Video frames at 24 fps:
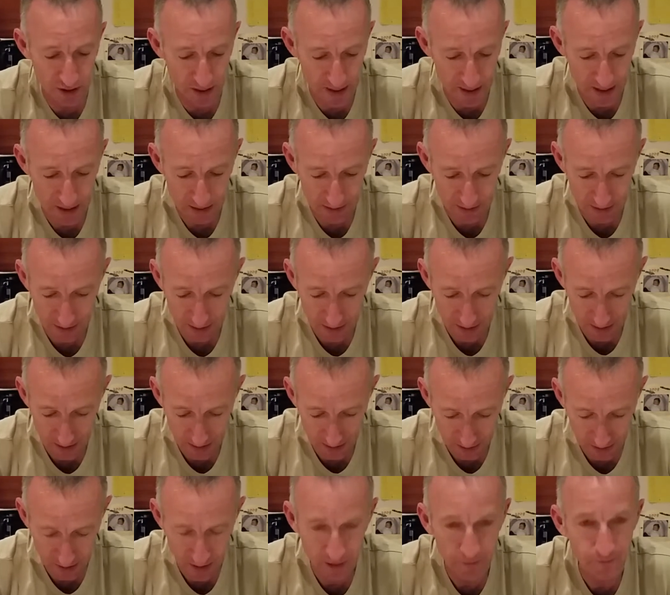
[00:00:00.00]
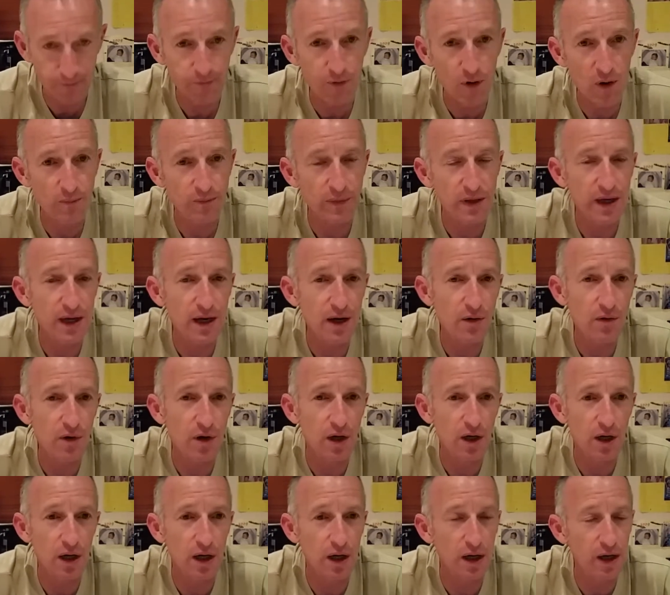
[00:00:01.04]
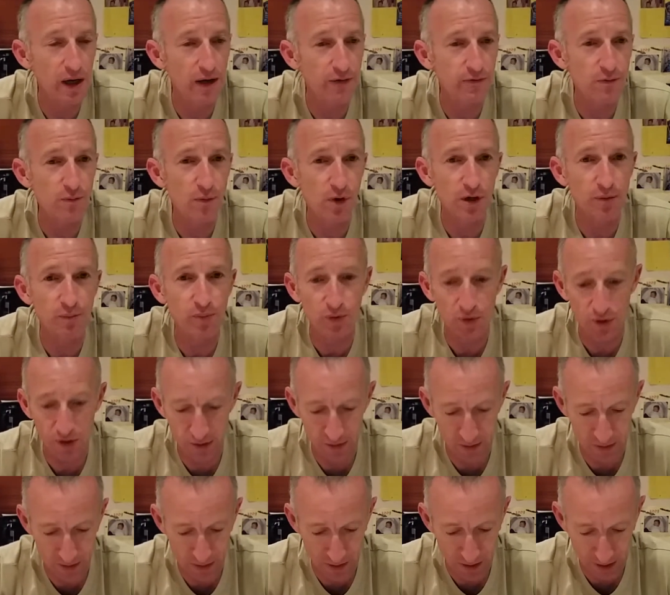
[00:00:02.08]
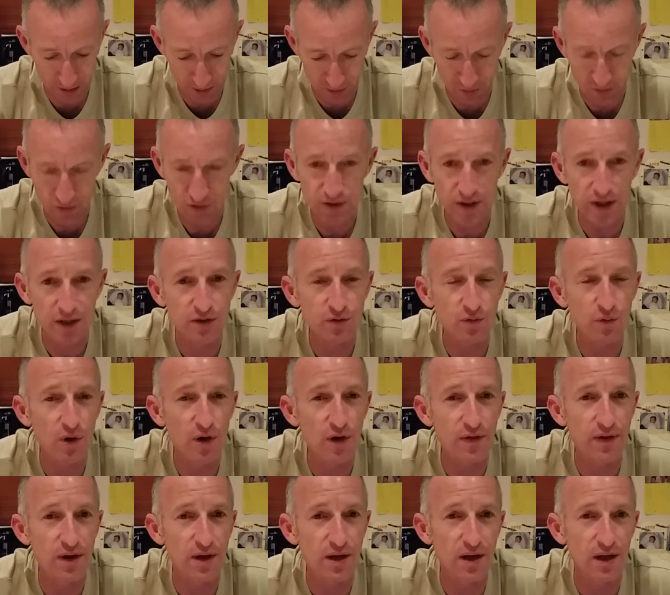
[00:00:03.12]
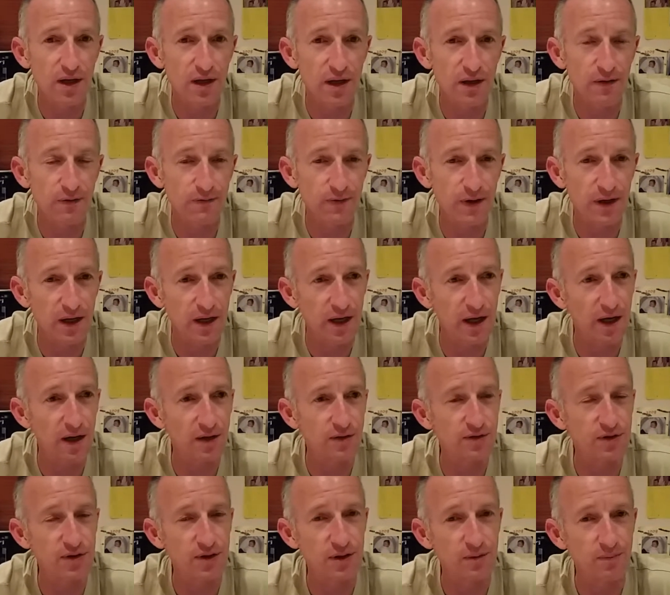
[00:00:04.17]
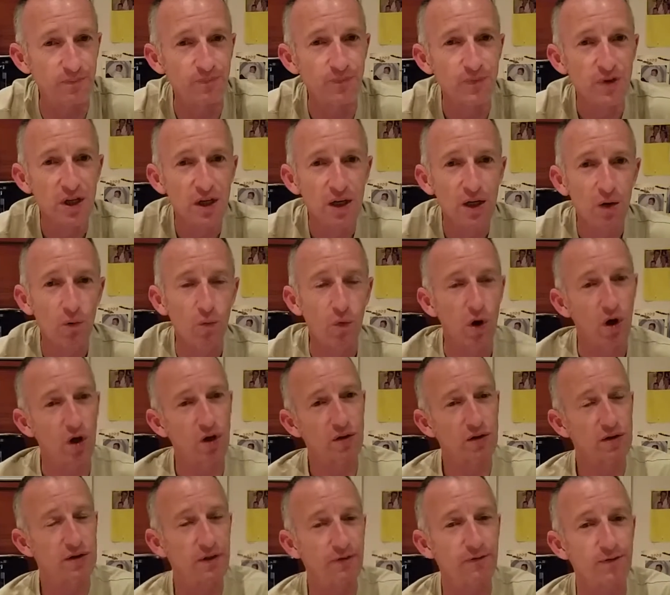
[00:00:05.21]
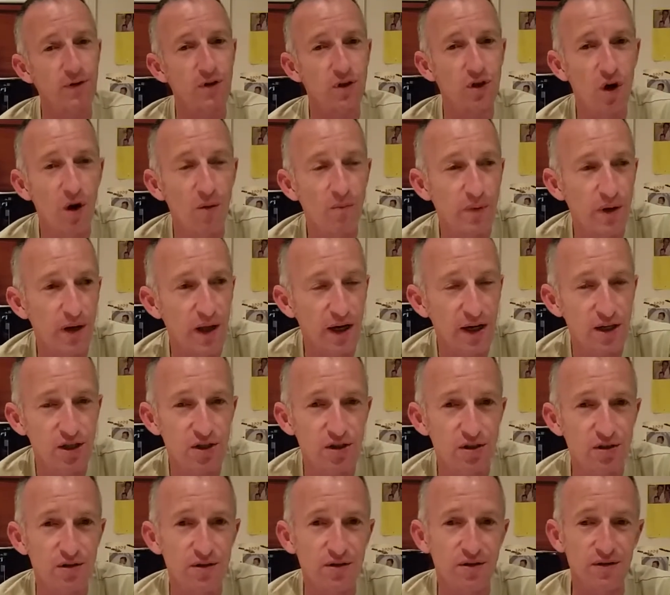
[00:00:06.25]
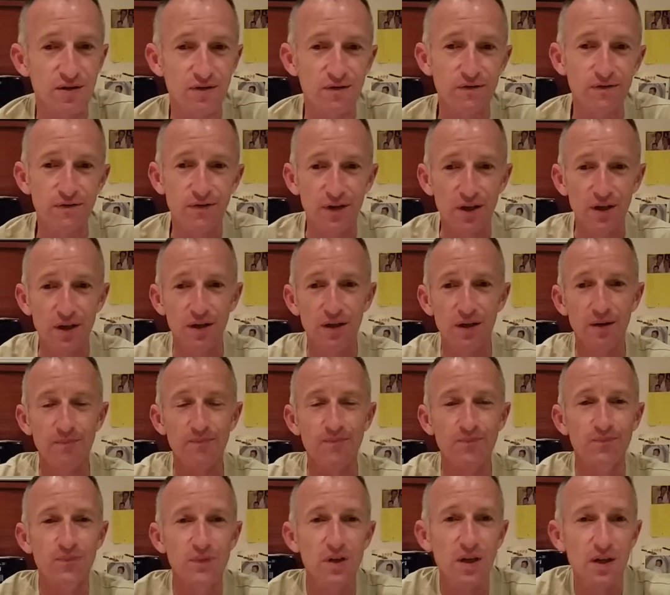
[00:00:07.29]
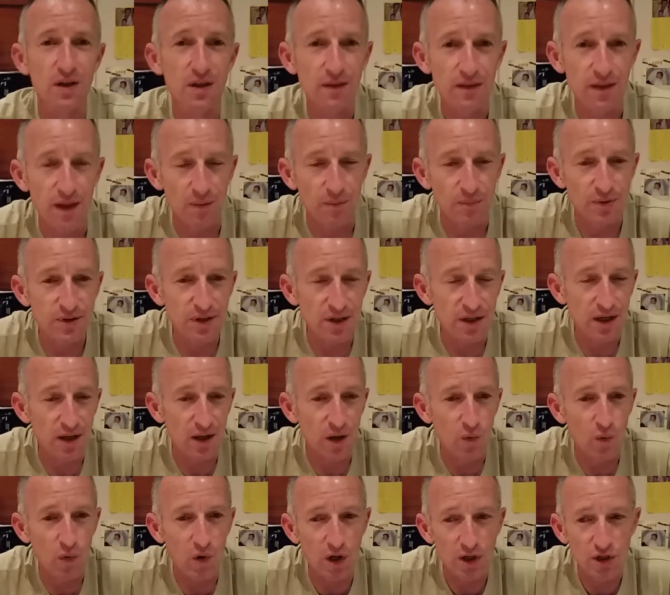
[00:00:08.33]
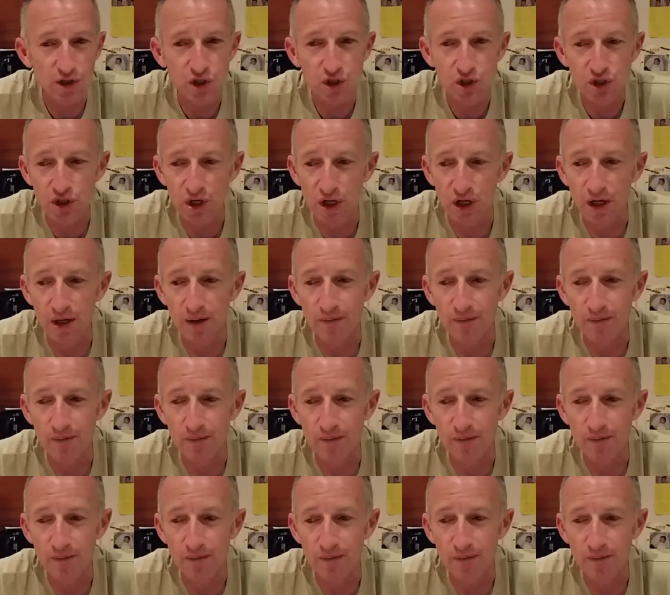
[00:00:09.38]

And from there everybody put in their 2 cents worth in, and he figured out what different combinations of that particular watch